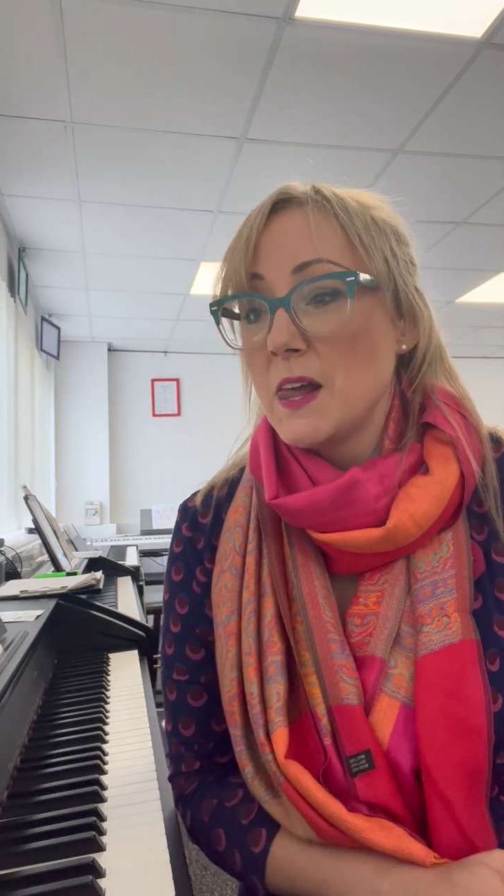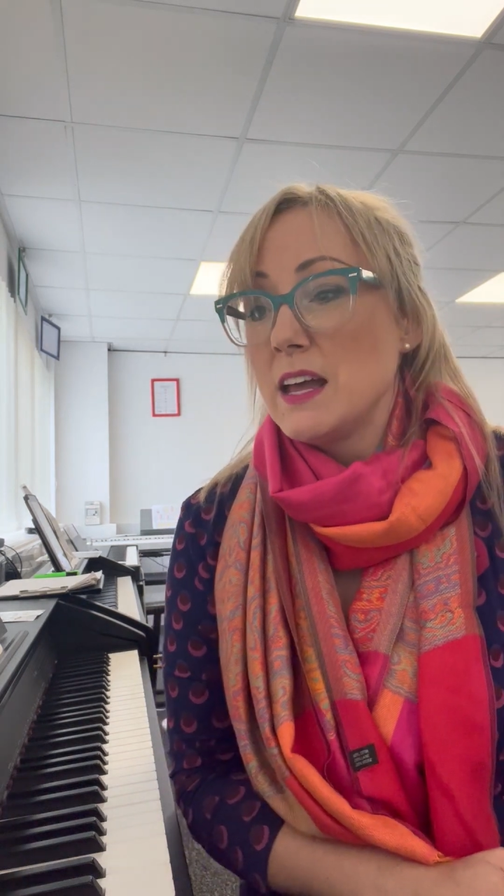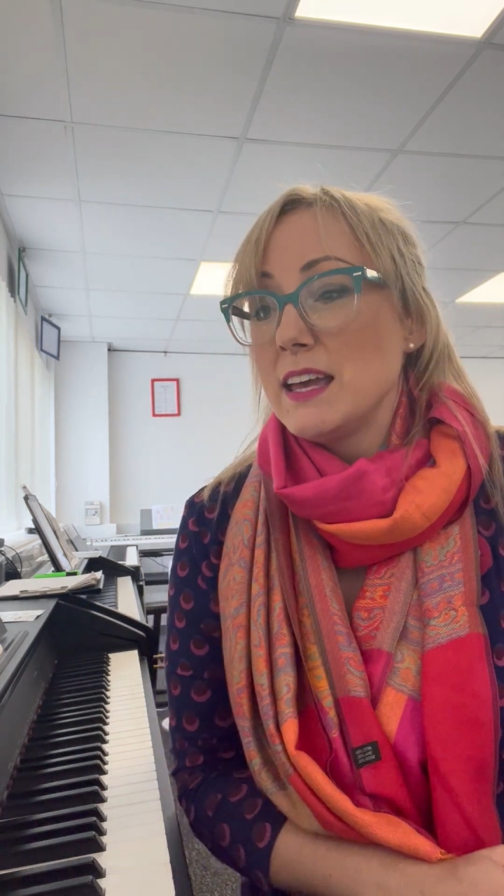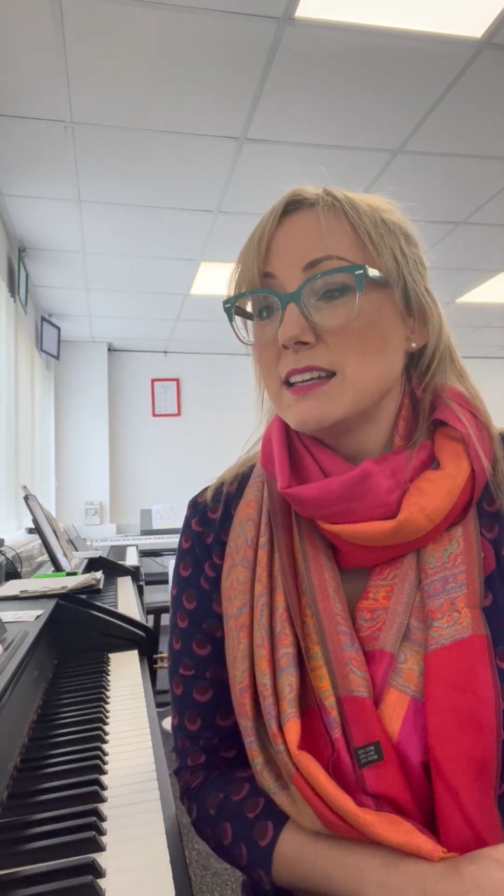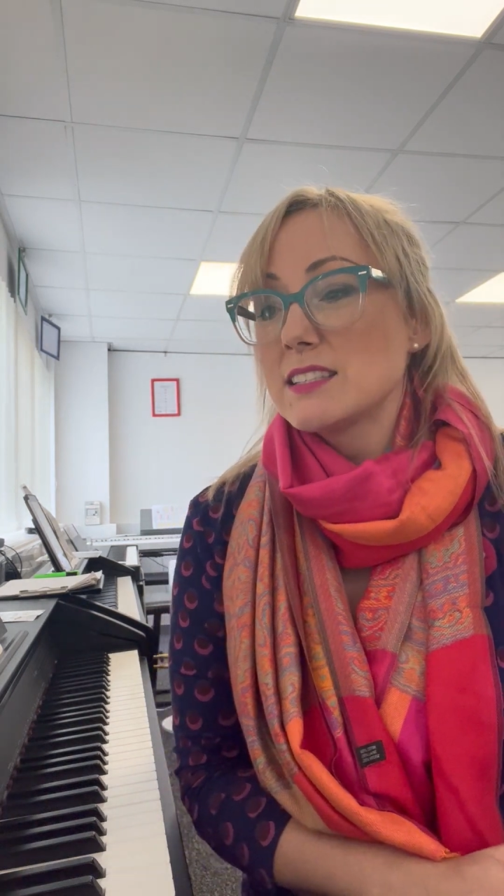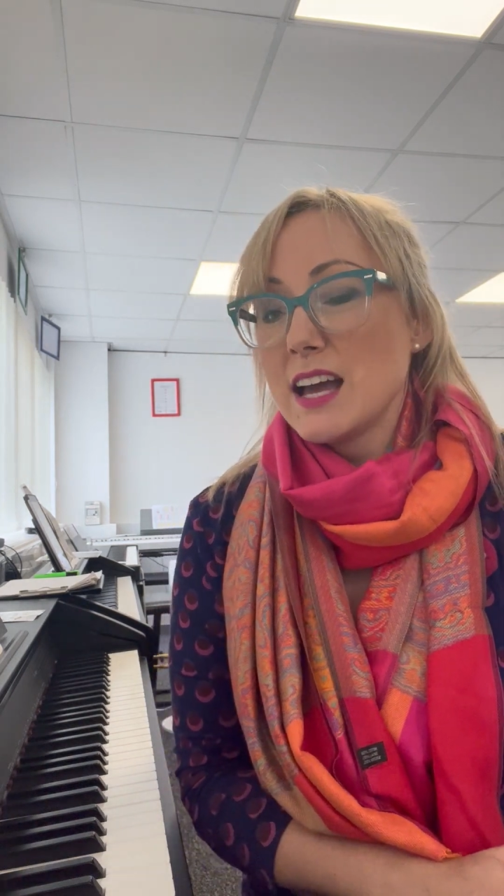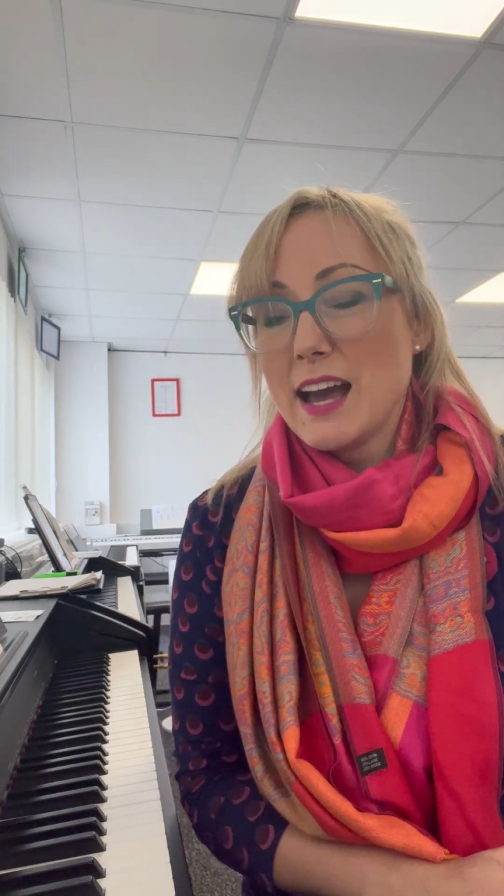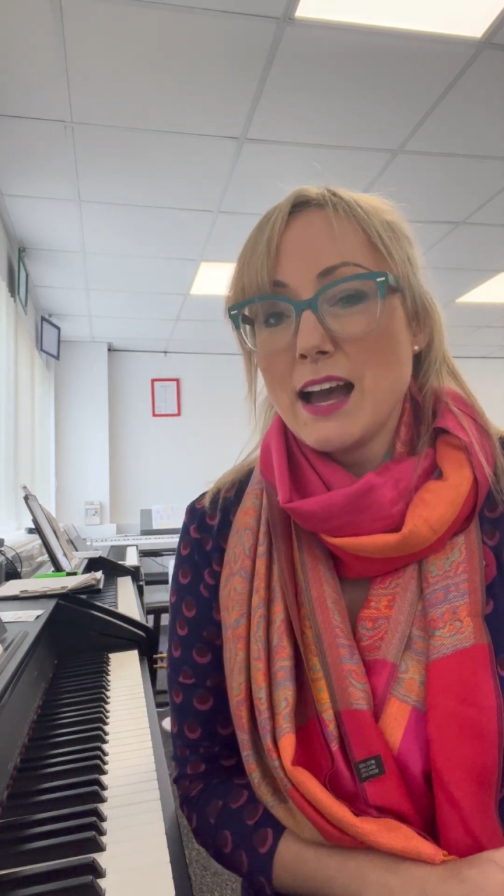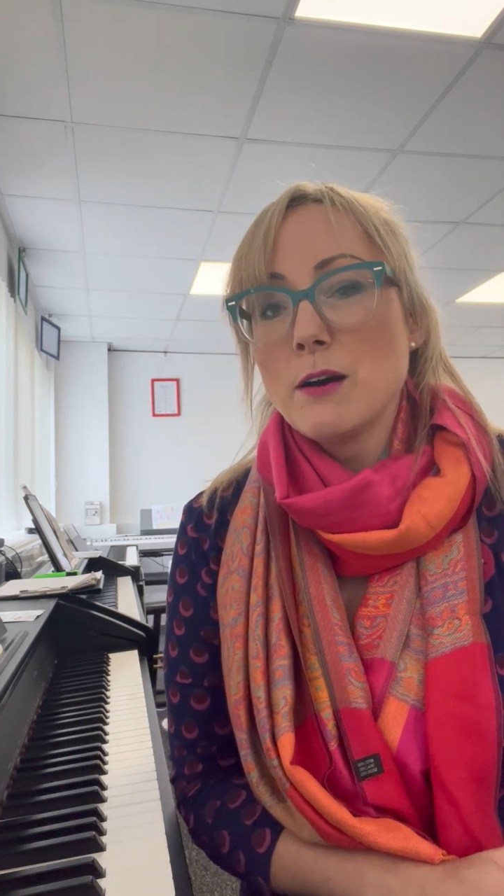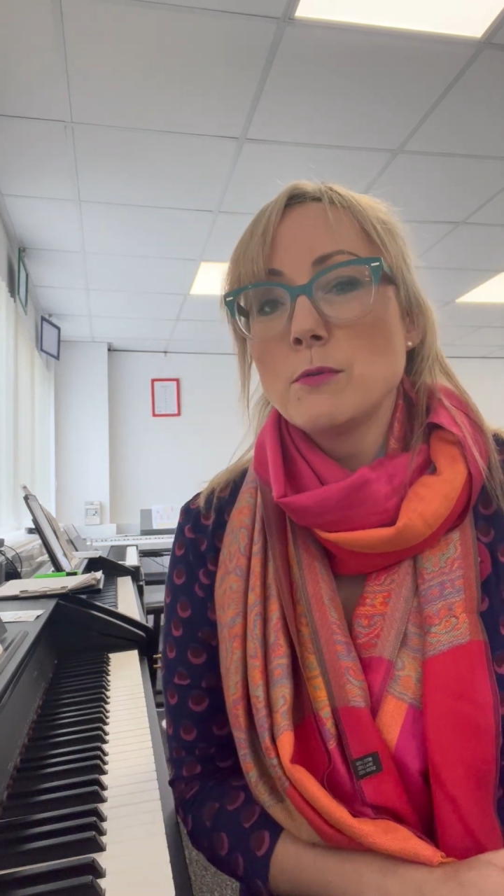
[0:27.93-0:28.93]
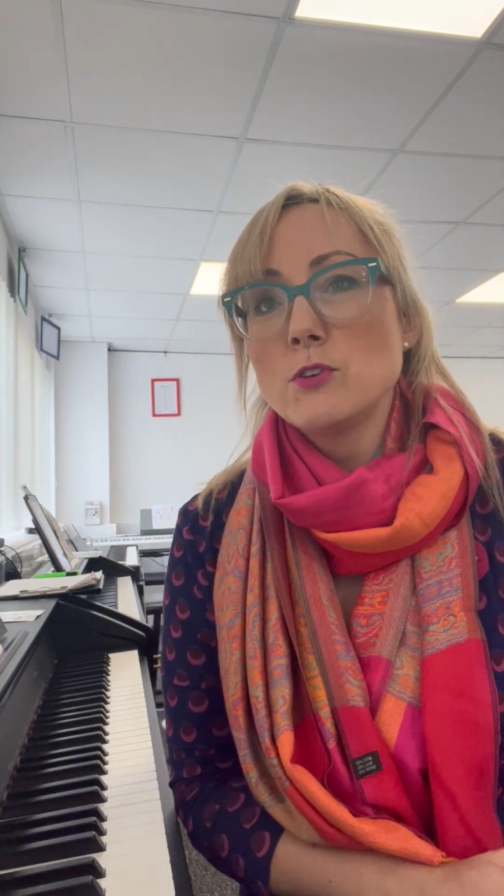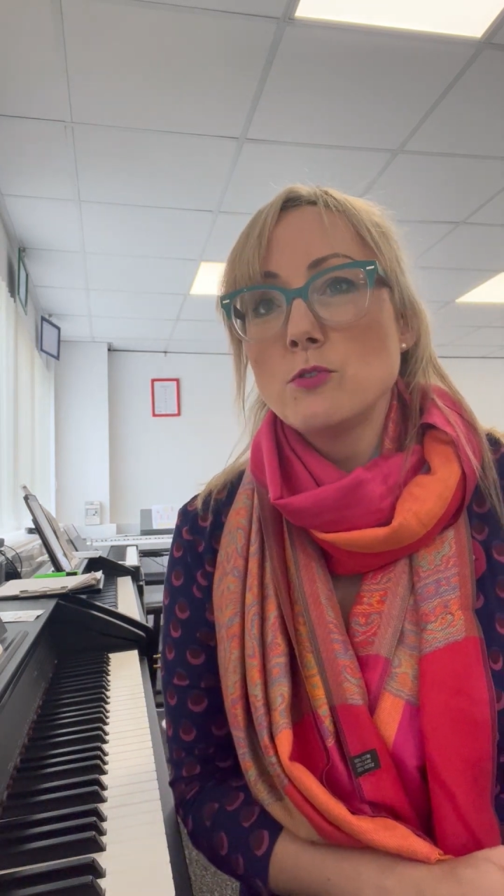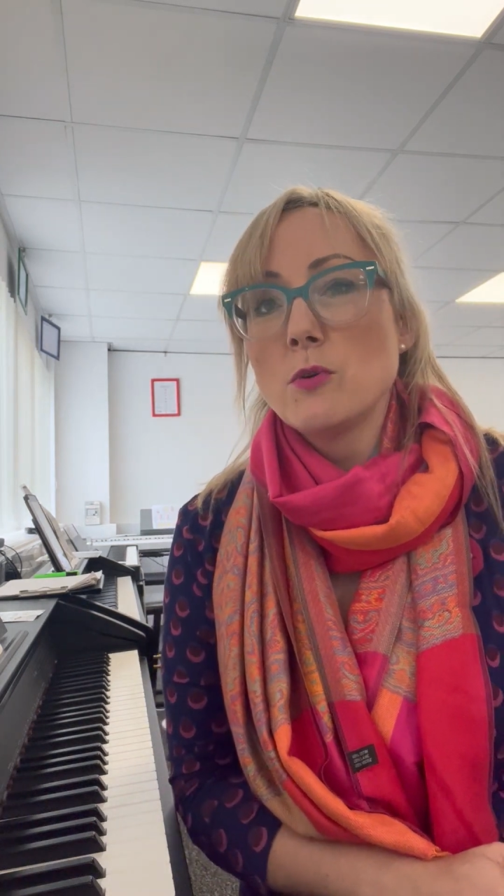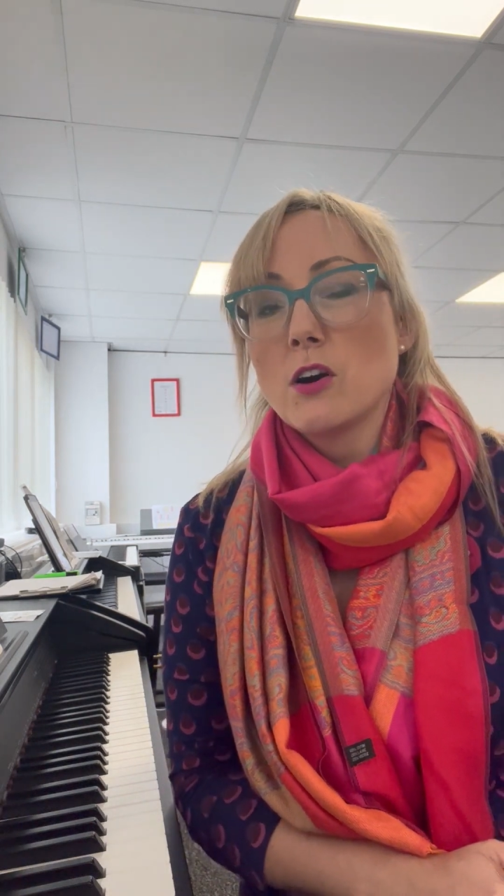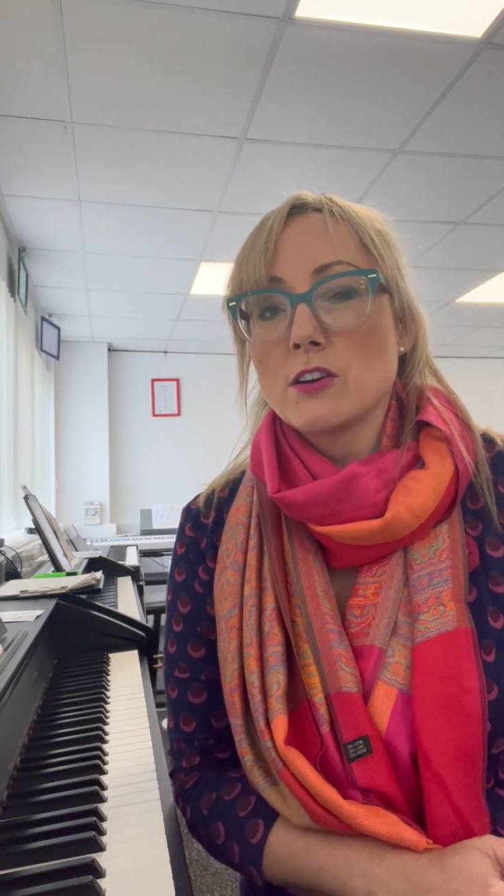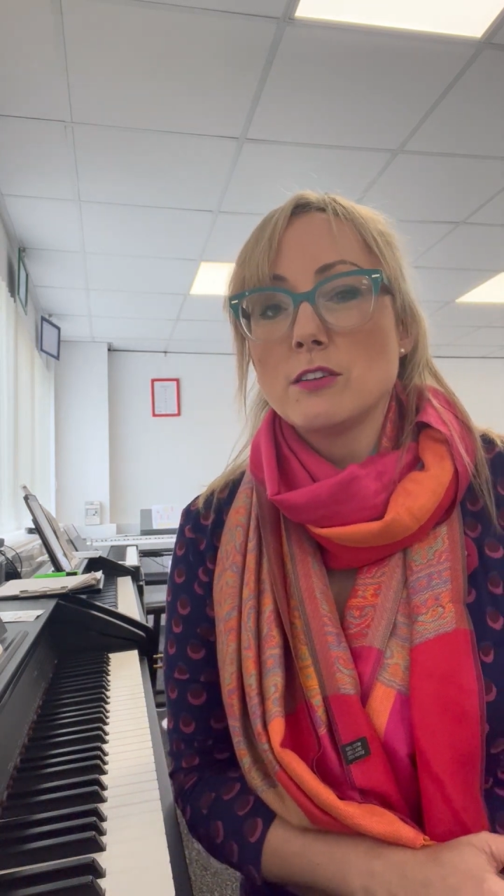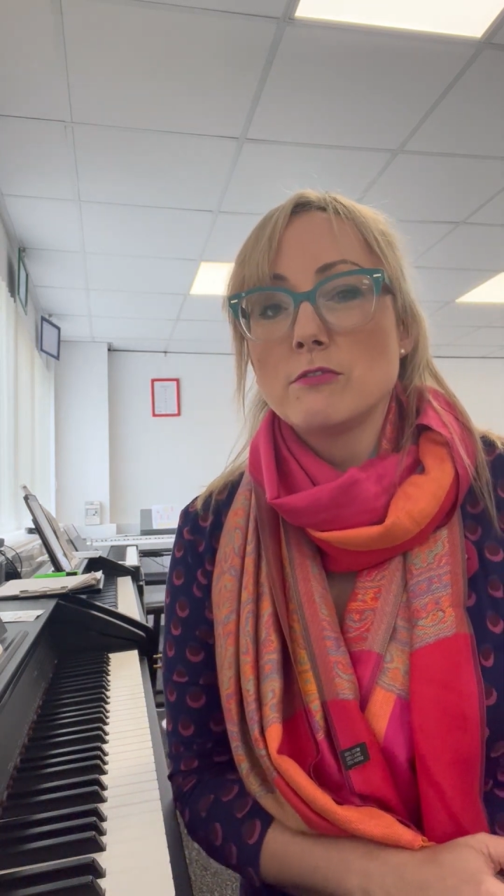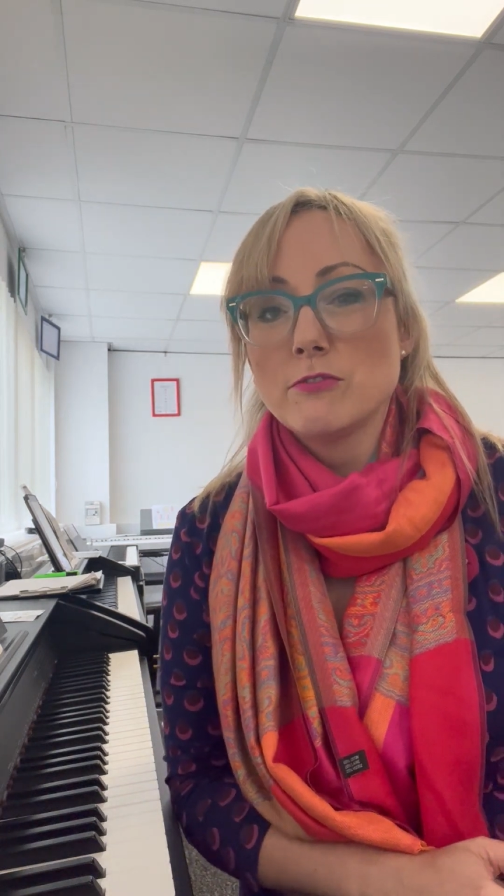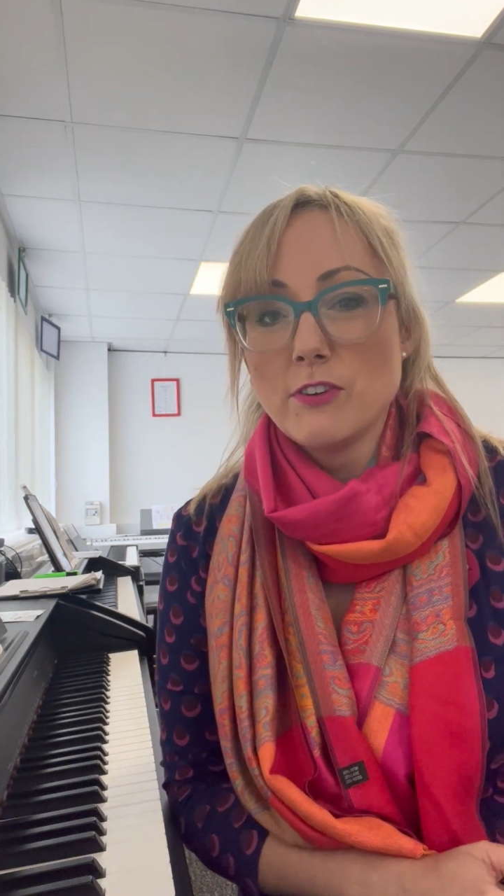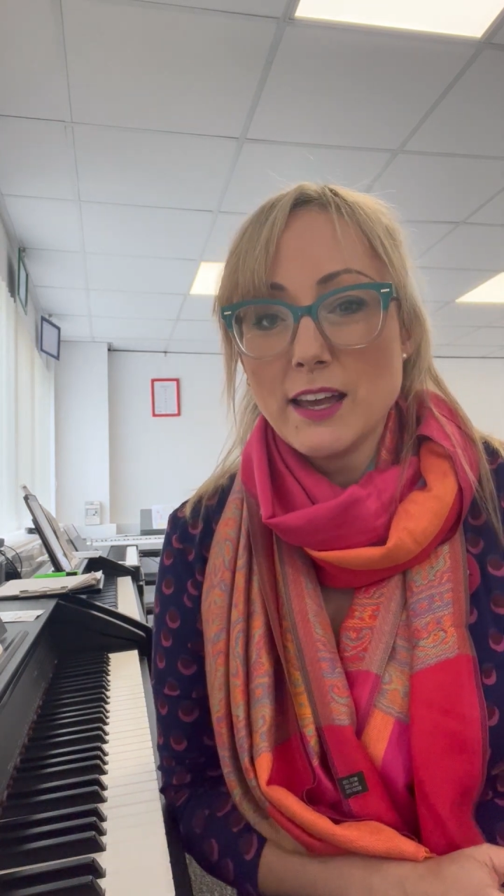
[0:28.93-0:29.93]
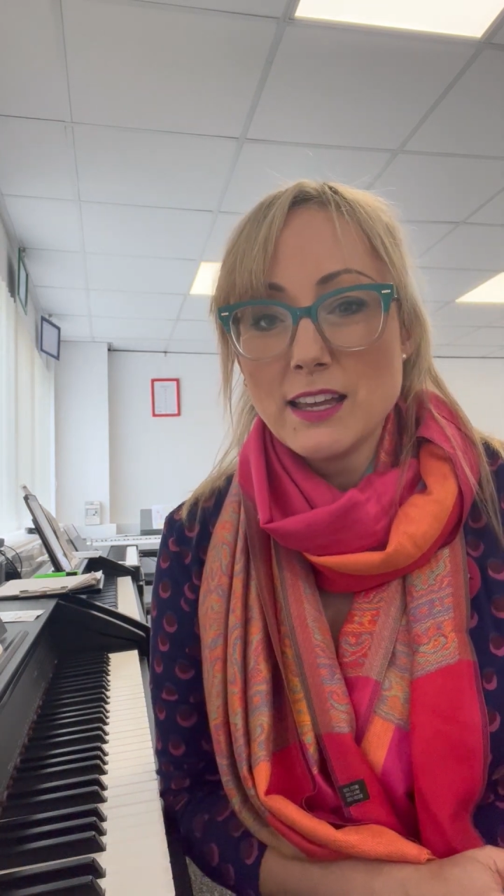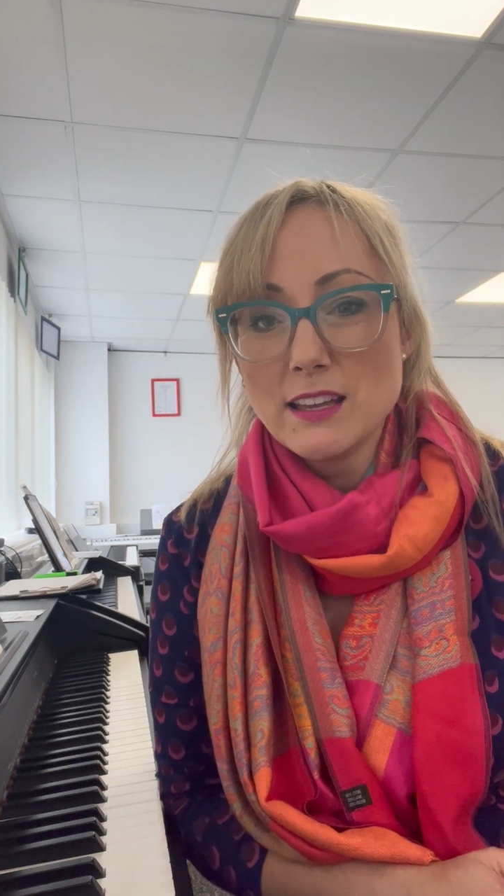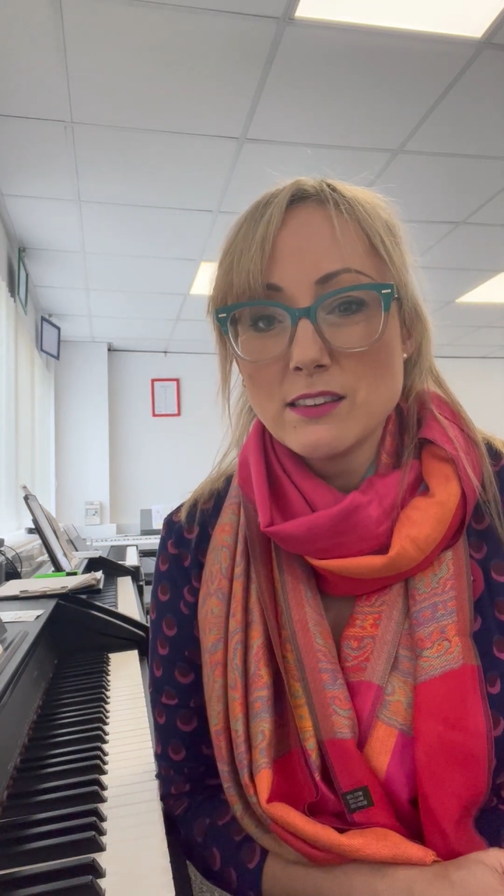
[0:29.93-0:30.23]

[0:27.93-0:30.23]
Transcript: It's how you are conveying